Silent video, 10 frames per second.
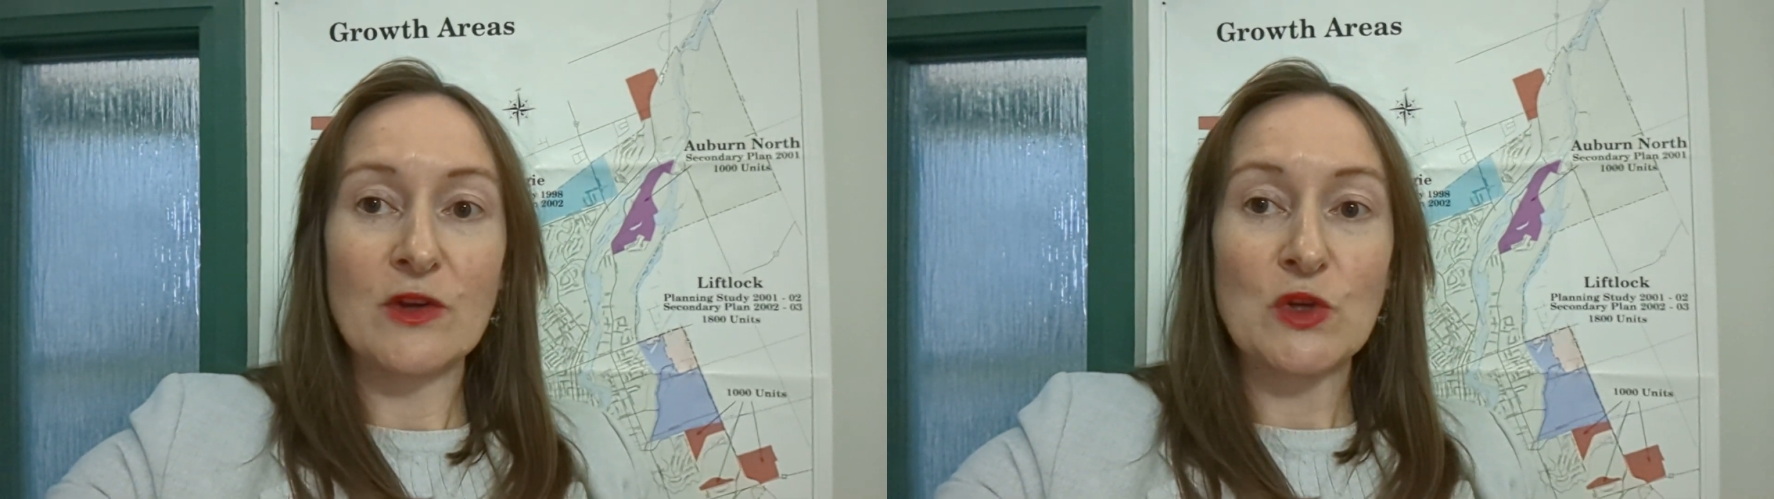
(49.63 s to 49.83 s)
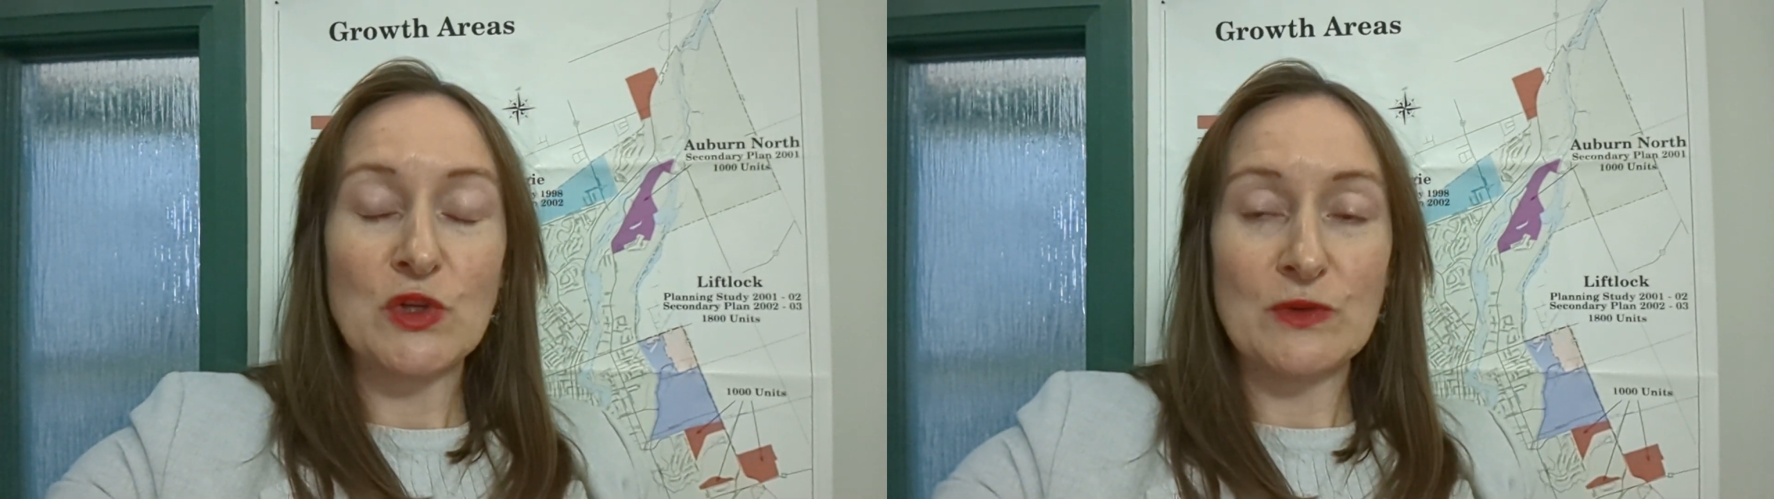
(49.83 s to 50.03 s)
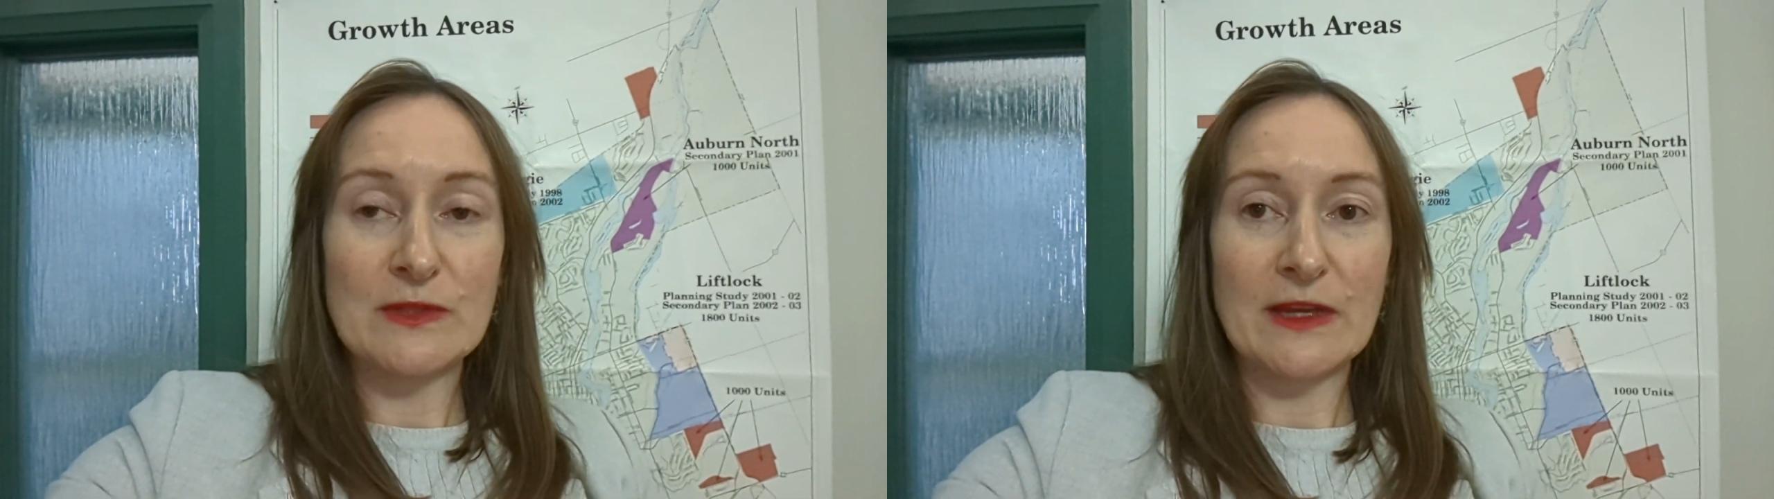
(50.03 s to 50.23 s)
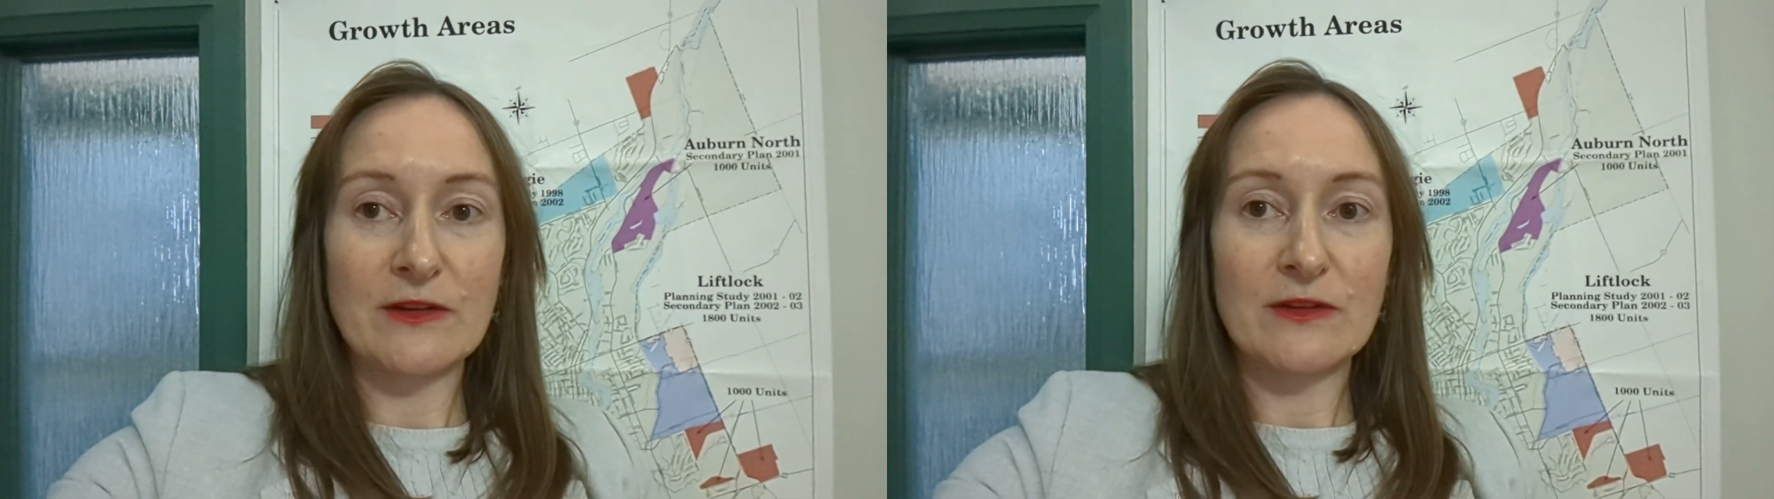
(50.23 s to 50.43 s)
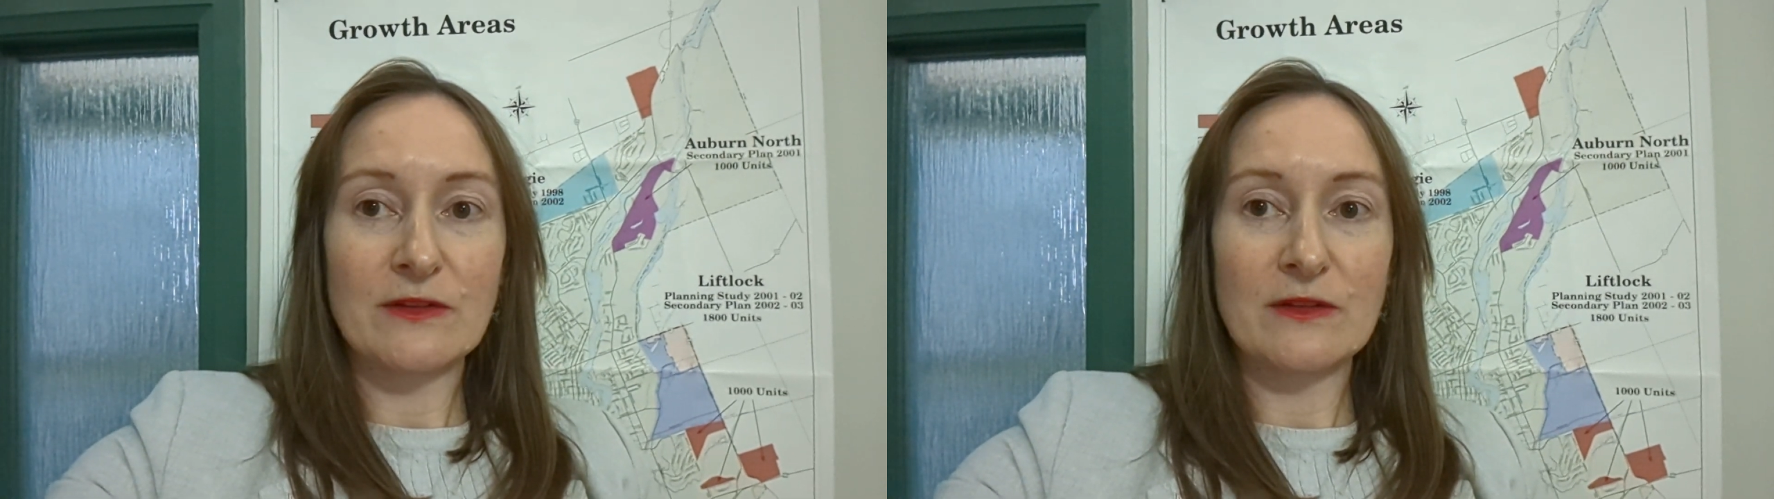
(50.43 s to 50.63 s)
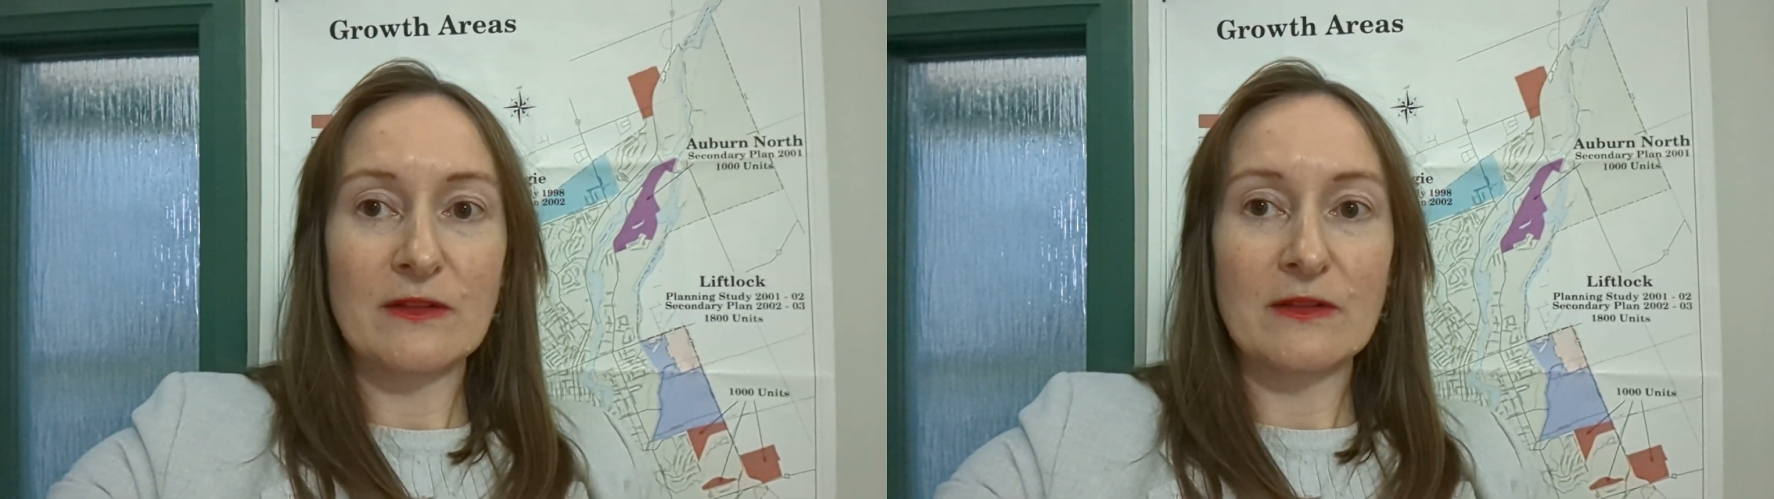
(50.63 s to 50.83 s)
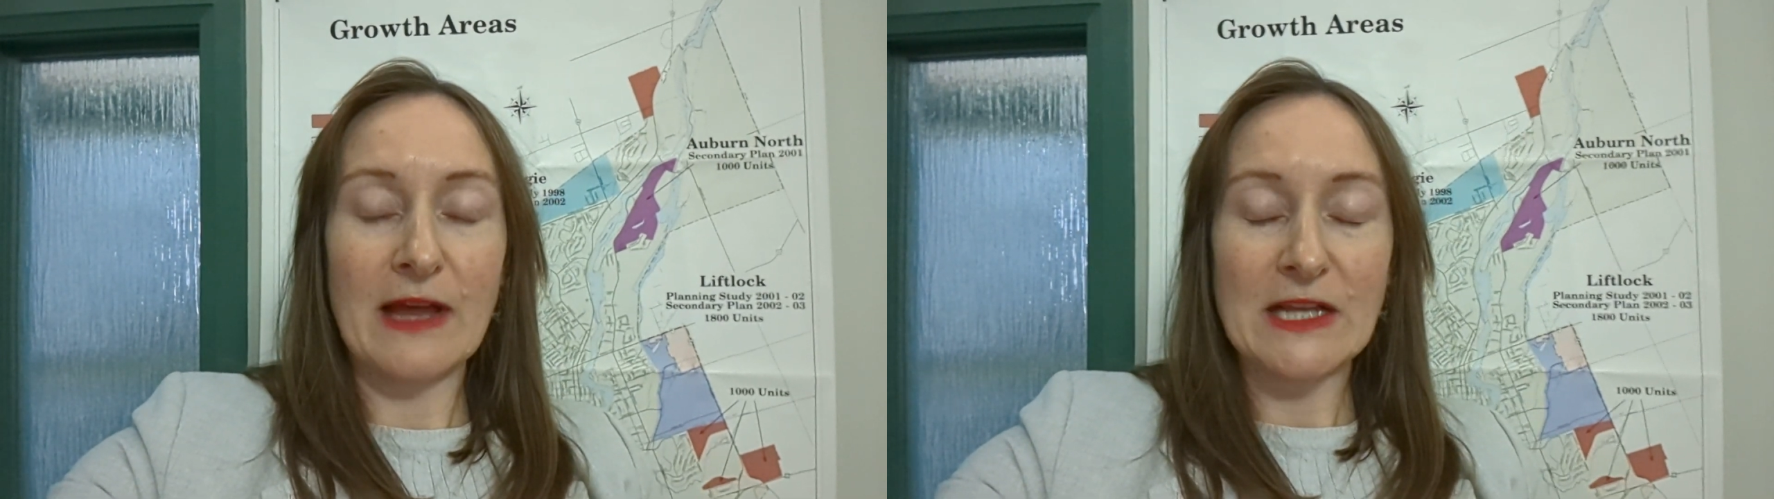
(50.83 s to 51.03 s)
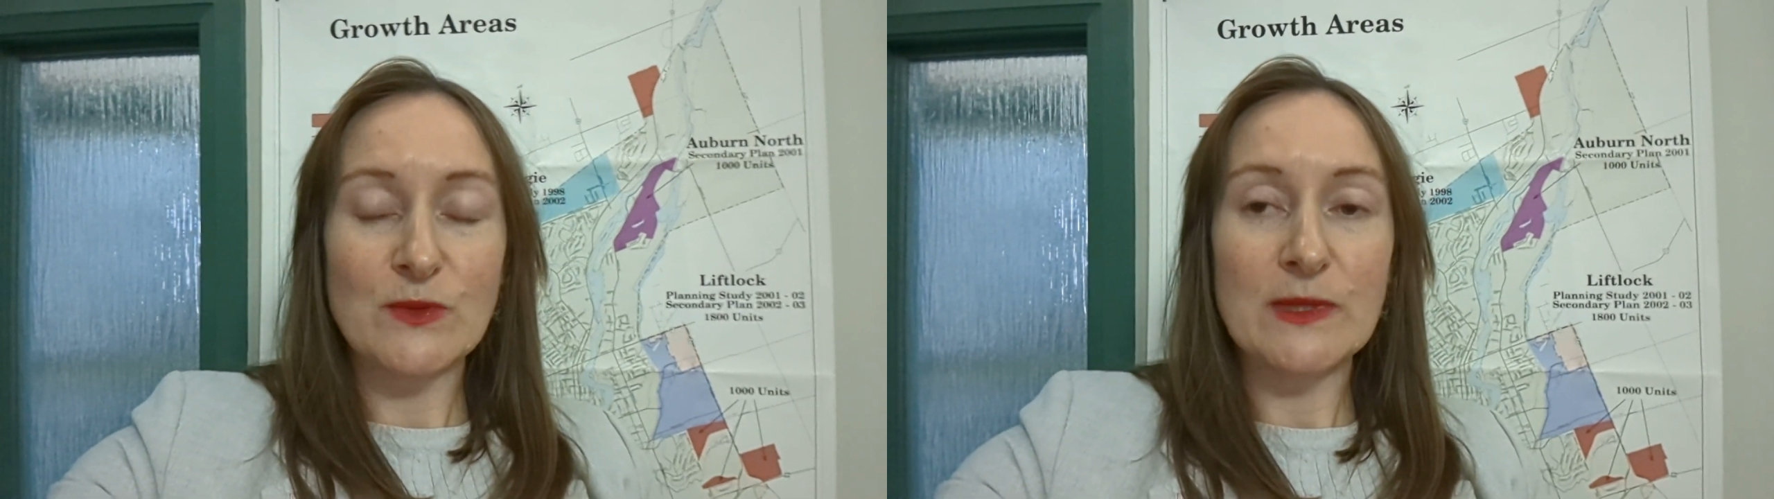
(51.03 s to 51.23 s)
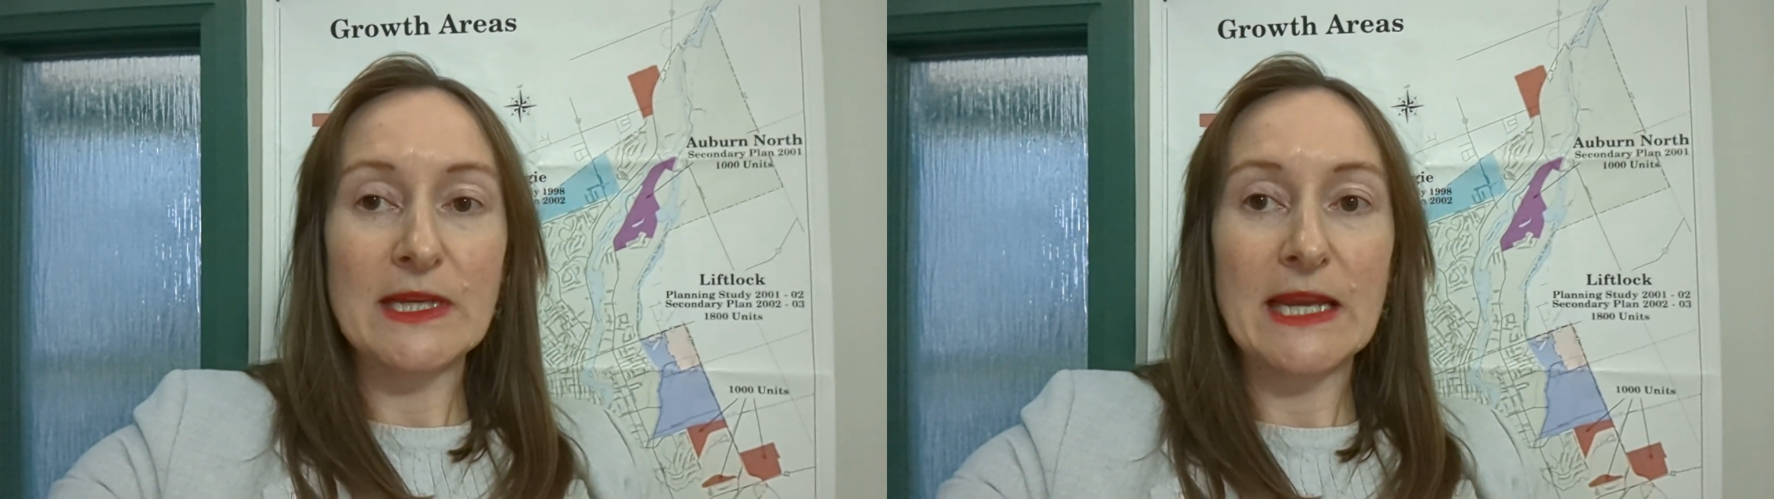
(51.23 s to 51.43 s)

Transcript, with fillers: newsletter last week,